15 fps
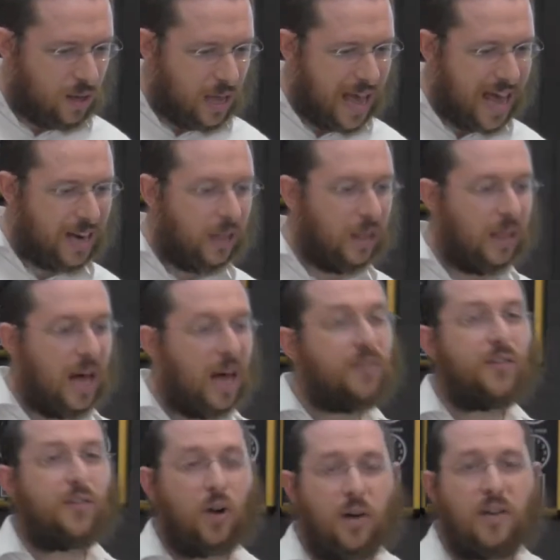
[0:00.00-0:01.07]
and a love
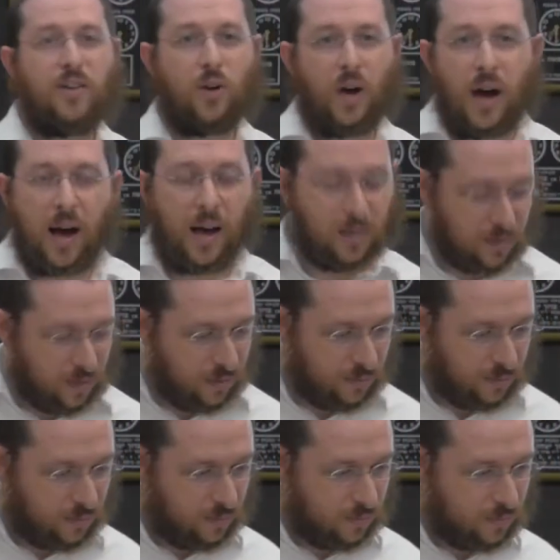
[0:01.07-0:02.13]
of God in your heart,
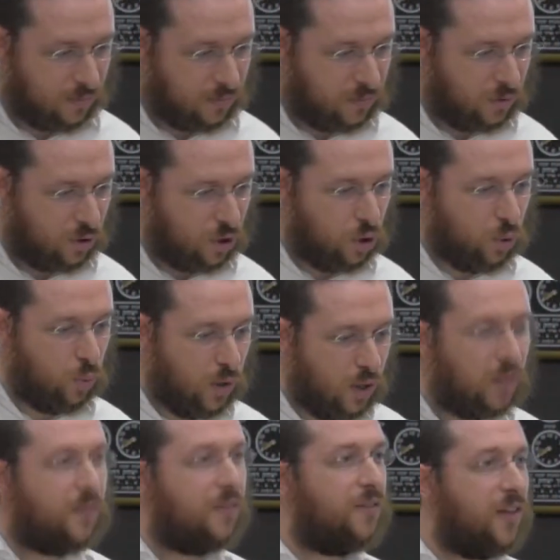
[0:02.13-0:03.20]
you
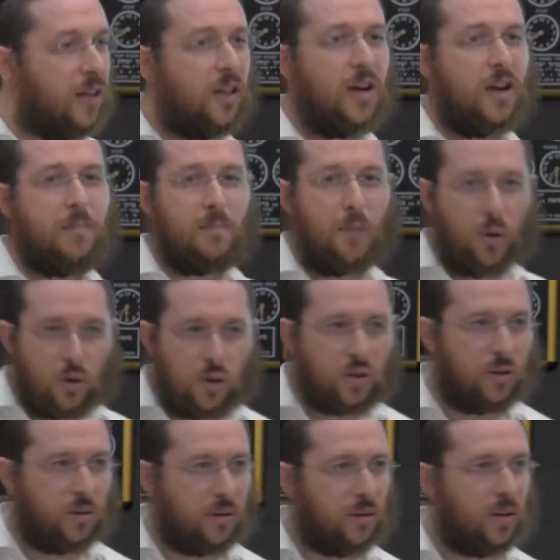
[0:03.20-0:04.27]
will feel an
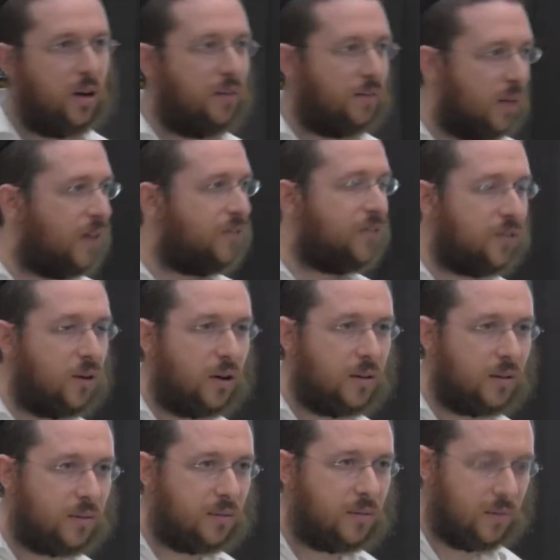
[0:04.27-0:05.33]
emotion of love of
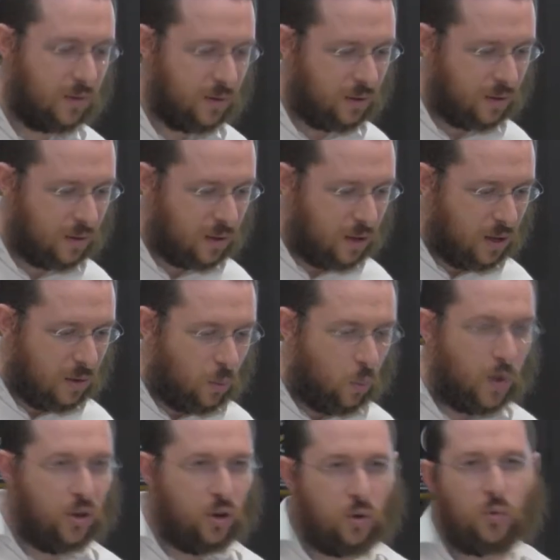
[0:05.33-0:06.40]
God
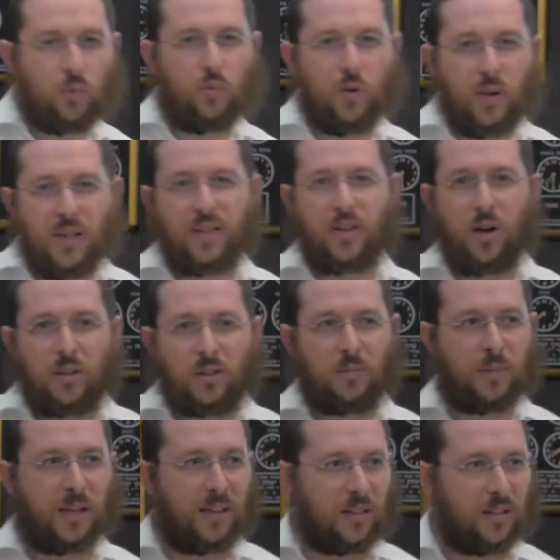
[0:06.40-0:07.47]
when you really
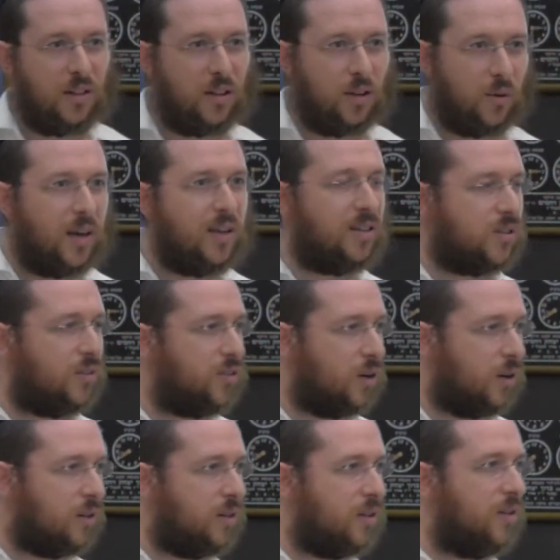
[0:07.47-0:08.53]
contemplate the greatness of
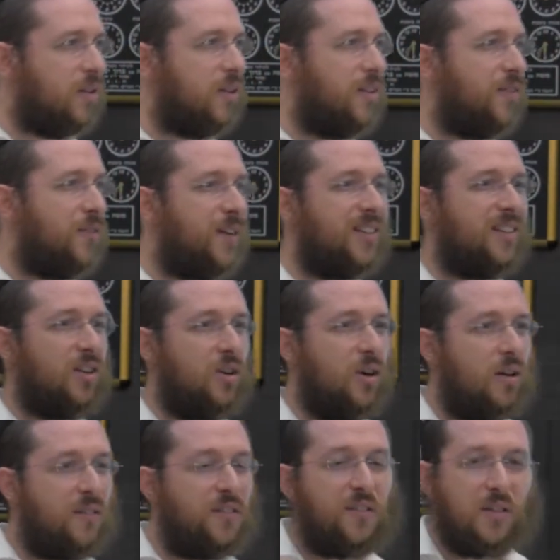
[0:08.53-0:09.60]
God, the, the fact that
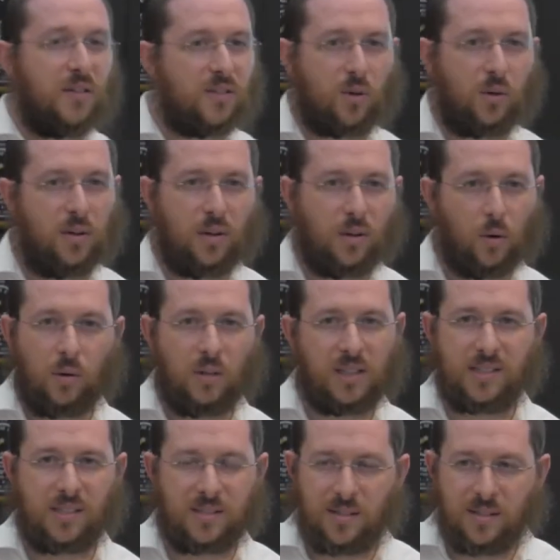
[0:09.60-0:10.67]
God fills all
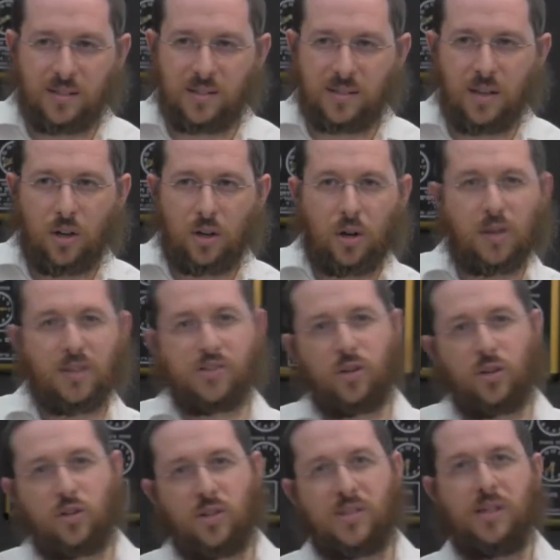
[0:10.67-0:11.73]
existence, God is
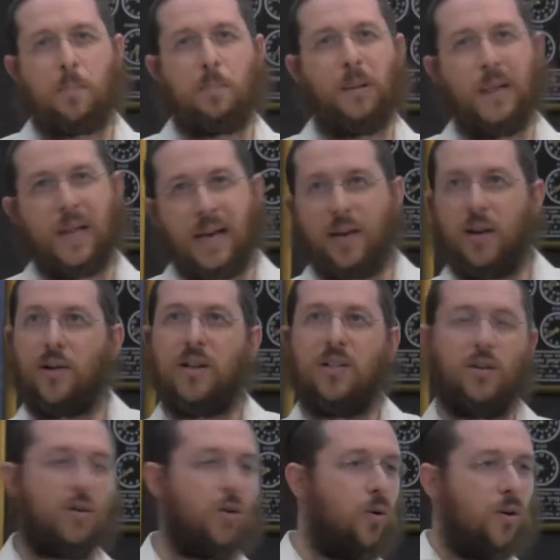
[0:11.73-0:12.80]
not just a player
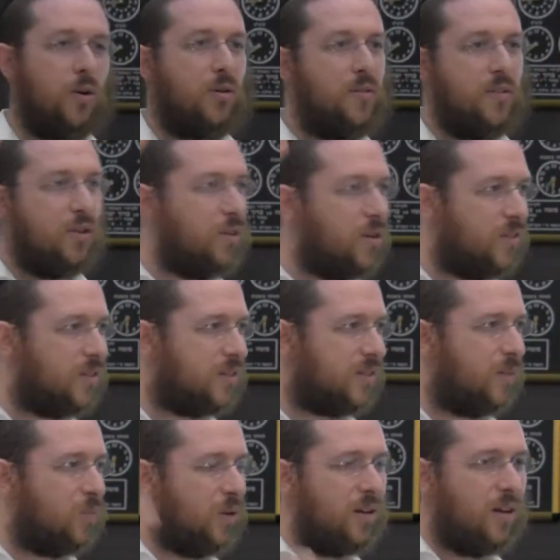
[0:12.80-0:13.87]
in the corner of the universe
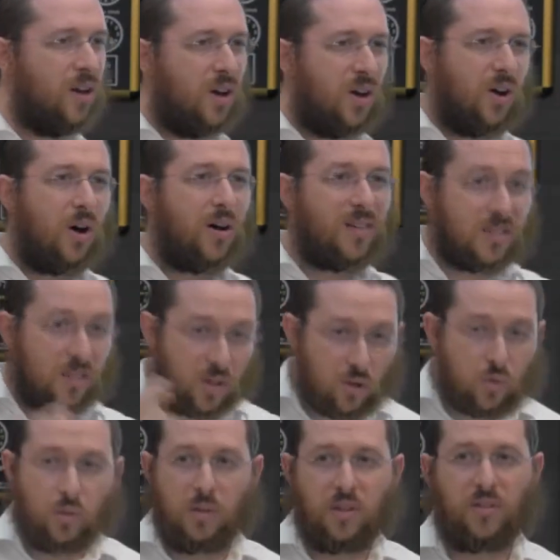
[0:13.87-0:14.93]
somewhere, God is the
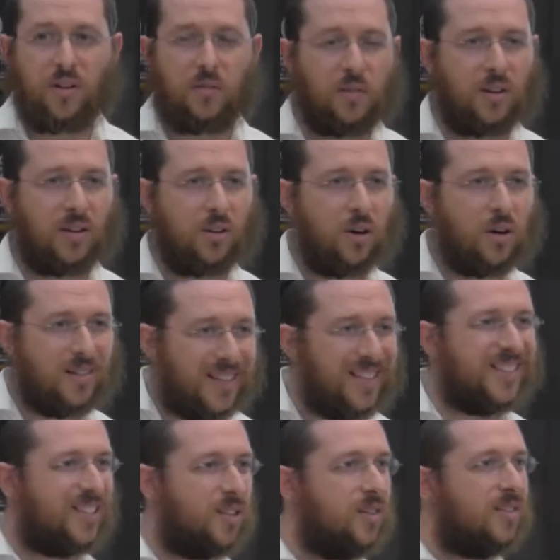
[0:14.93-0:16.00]
truth of everything. God
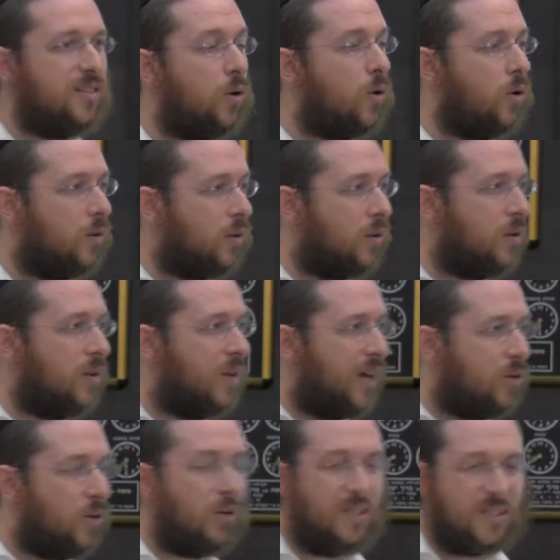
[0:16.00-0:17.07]
is, is all,
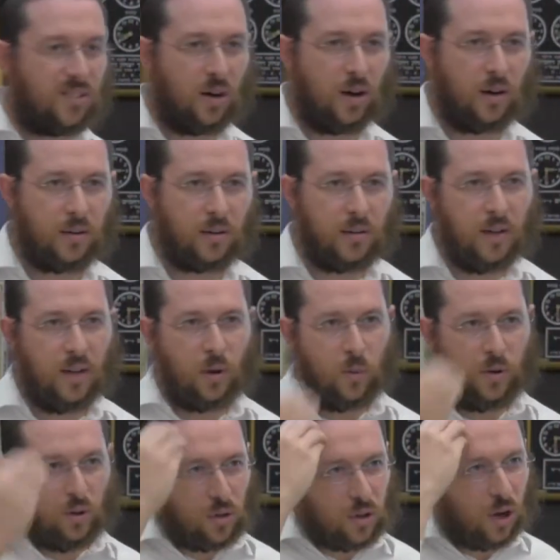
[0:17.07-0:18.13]
and all is God.
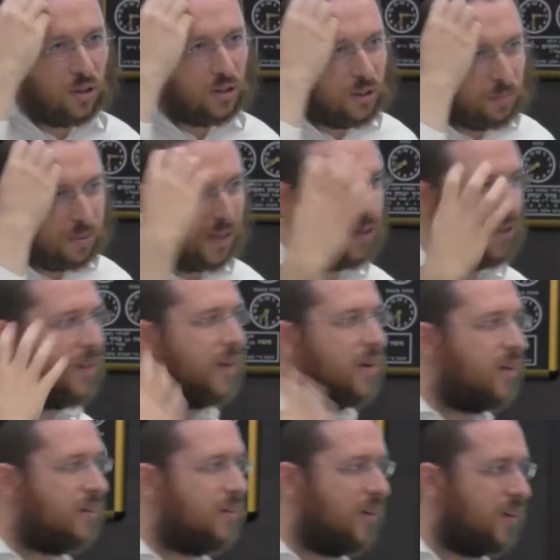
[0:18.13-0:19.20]
When you contemplate on that
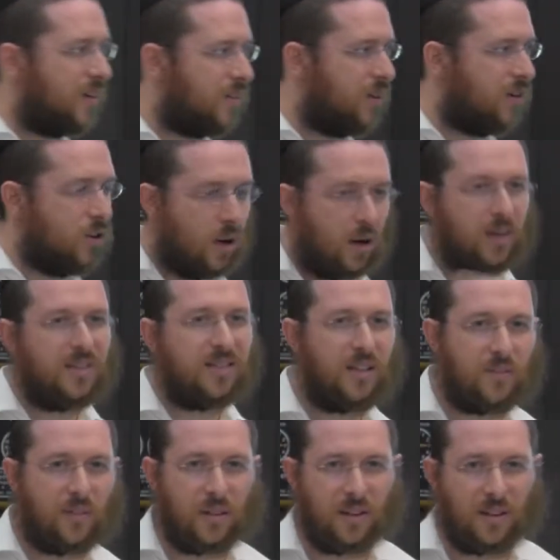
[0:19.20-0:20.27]
idea that God is
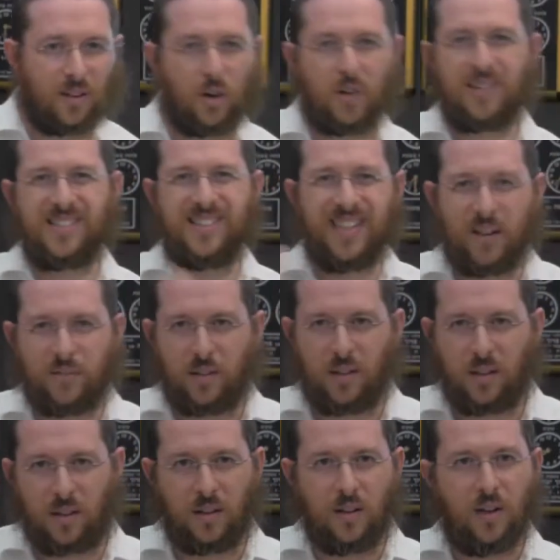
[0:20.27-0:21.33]
everything, God is in
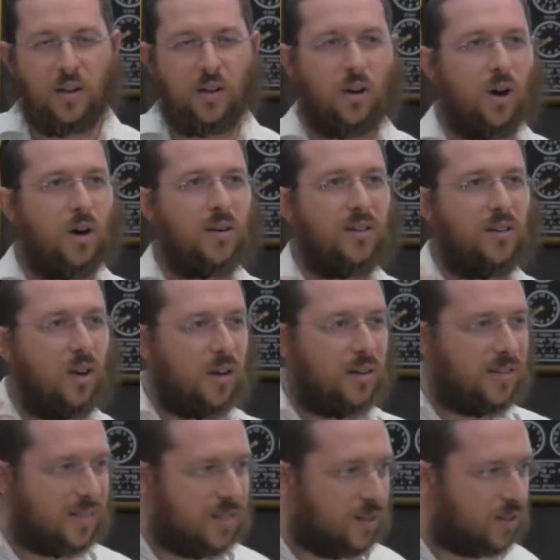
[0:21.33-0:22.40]
everything, God,
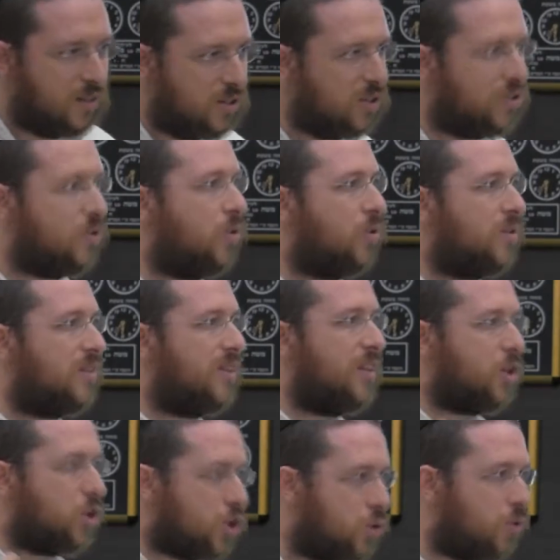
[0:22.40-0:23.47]
God is the, the source
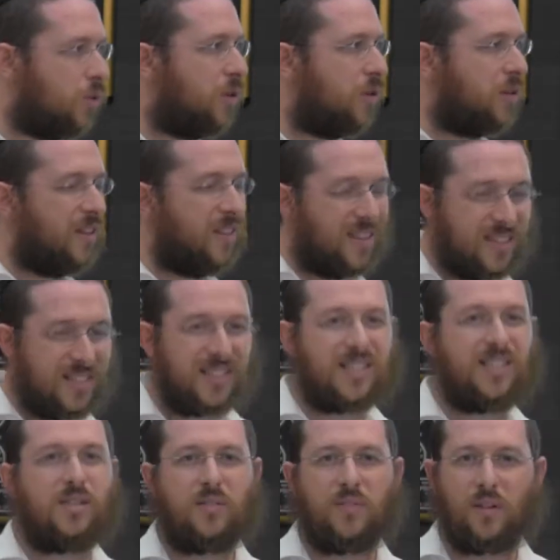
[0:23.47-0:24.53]
and the truth and the
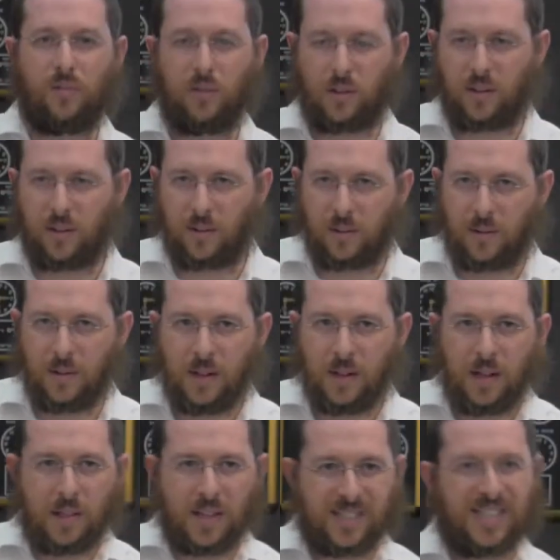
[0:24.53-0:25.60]
existence of everything,
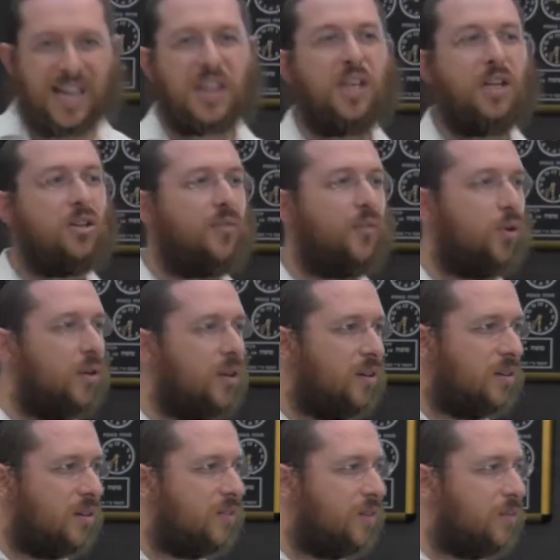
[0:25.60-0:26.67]
there's nothing
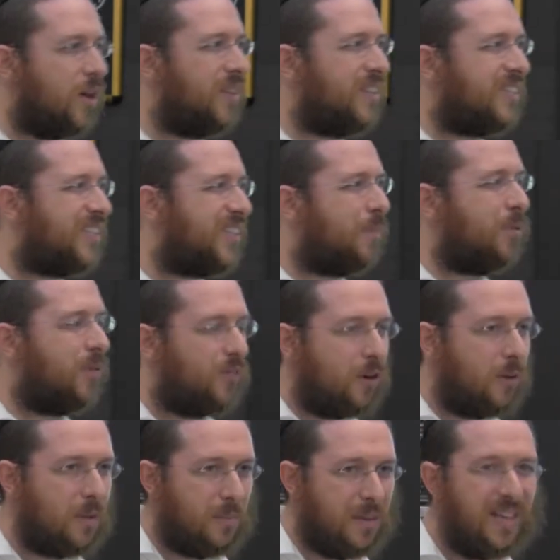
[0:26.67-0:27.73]
devoid of Him, nothing separate
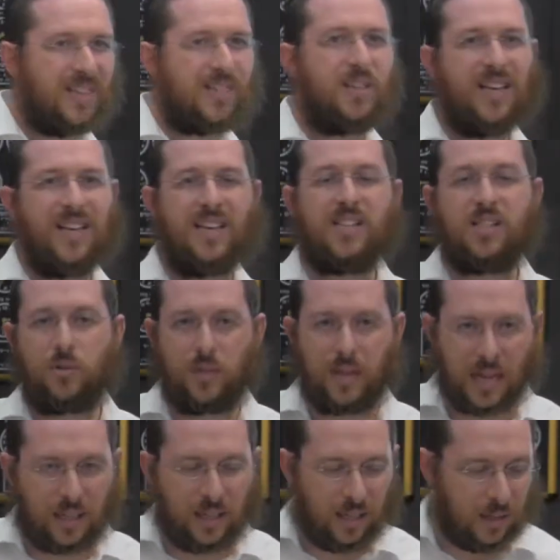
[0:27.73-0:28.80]
from Him, He is, he is the
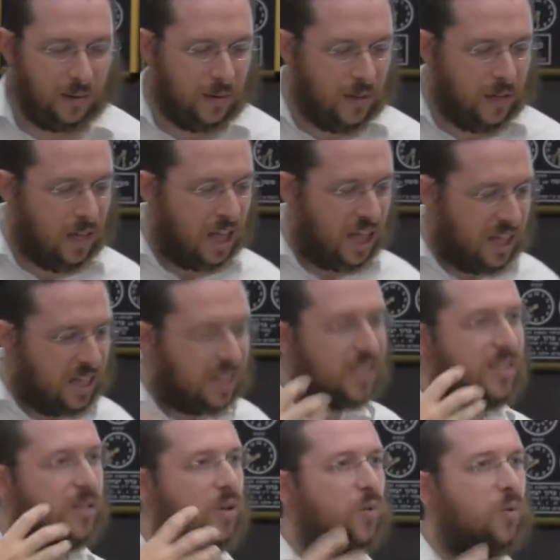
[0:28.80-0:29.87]
reality.
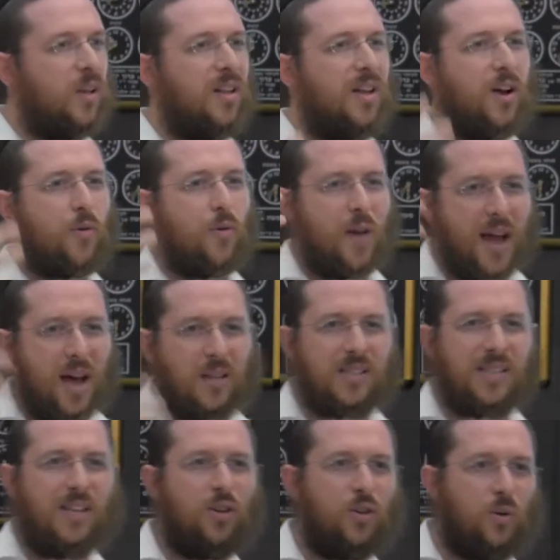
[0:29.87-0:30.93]
This will
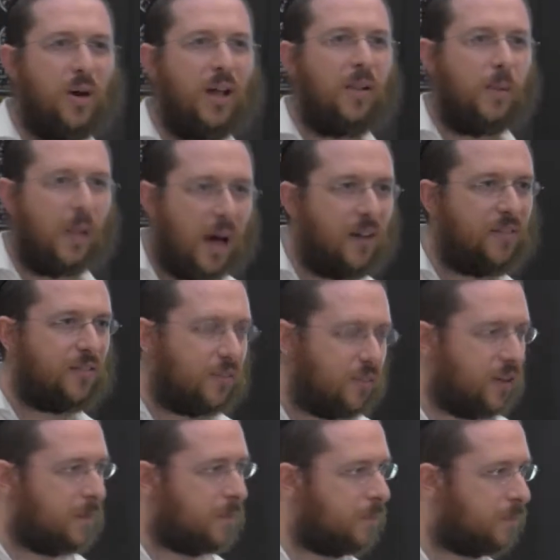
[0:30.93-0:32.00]
arouse in you a love of
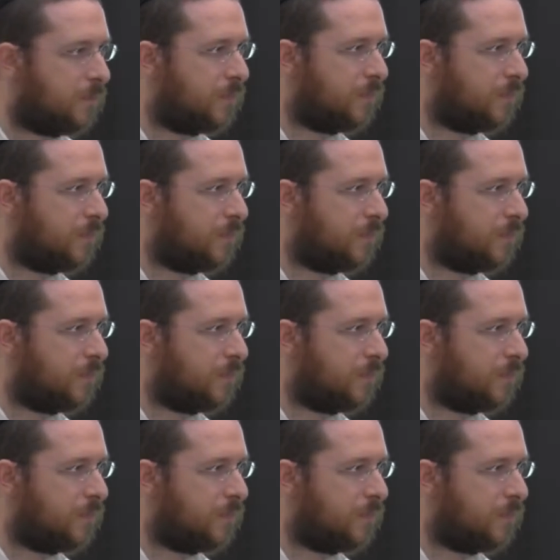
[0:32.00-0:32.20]
Him.